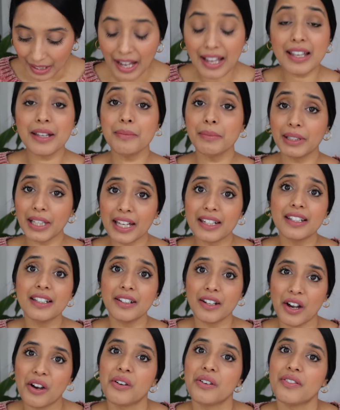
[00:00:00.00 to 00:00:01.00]
I am
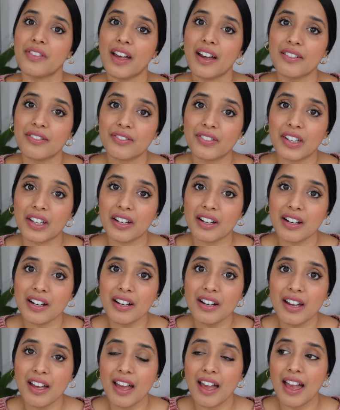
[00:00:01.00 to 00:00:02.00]
letting go of that
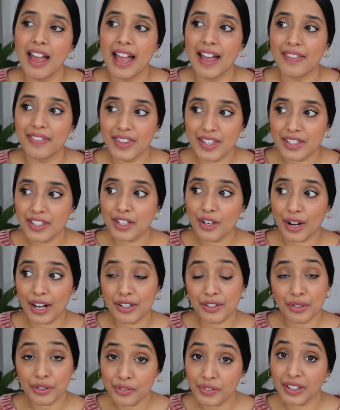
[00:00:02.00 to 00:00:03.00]
fear and this year
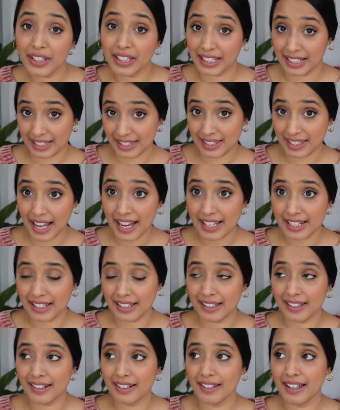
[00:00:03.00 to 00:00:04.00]
I do feel
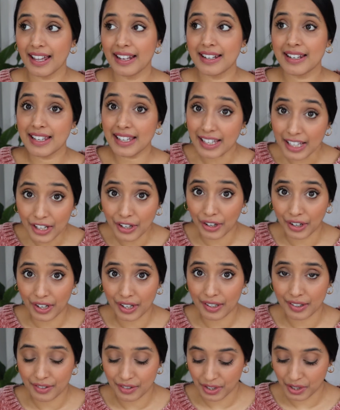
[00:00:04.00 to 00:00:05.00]
excited and
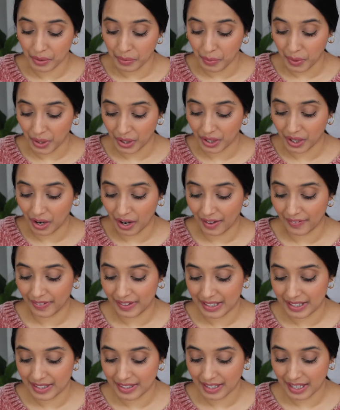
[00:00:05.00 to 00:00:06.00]
eager to work on
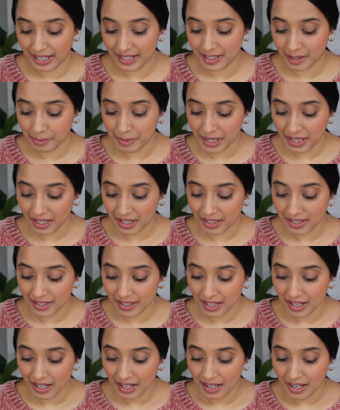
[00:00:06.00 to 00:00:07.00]
these things
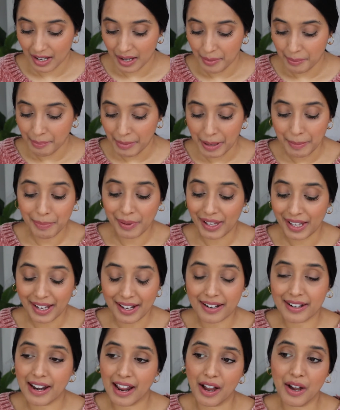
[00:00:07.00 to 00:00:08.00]
because my
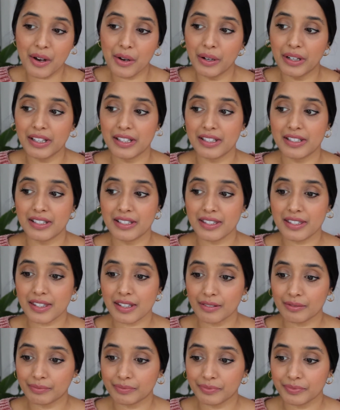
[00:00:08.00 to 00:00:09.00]
plan now is
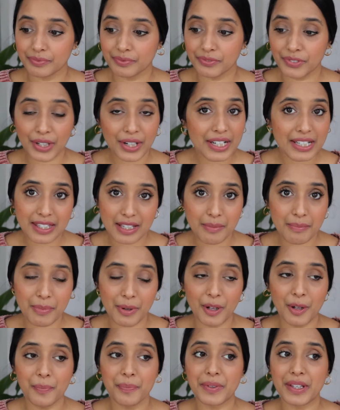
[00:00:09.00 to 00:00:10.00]
very
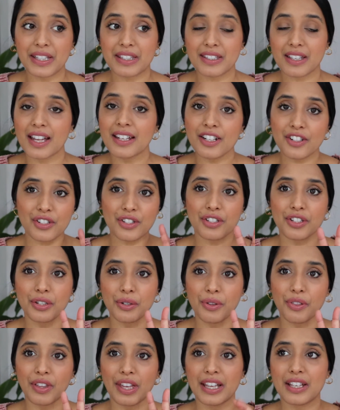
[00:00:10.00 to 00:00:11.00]
simple. It's kind of just
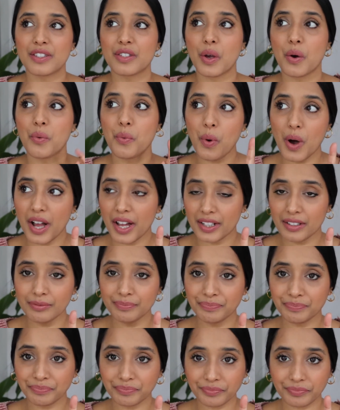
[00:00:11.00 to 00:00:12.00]
two things.
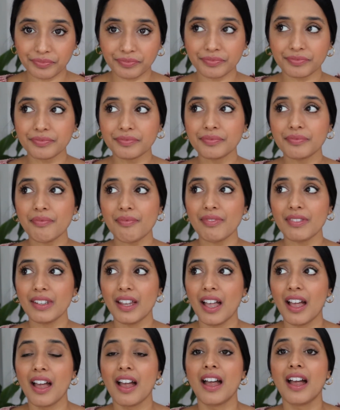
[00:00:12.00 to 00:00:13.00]
One,
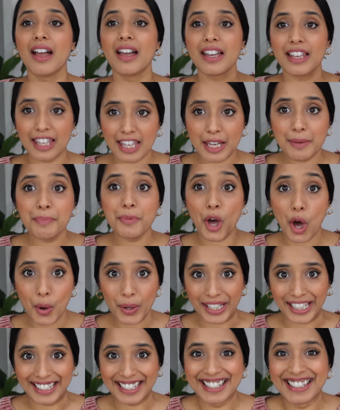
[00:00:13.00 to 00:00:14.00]
keep
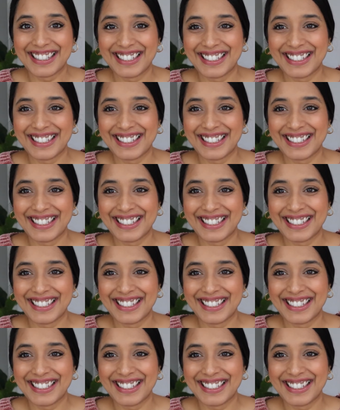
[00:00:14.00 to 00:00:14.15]
going.